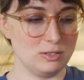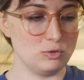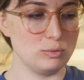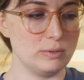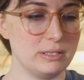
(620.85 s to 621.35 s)
not
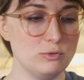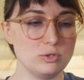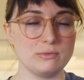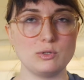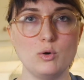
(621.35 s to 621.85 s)
true. I give you
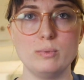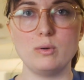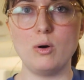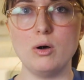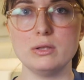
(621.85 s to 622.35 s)
stuff to open
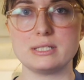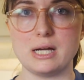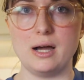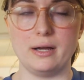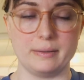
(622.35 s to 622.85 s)
all the
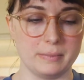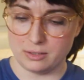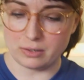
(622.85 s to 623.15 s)
time. All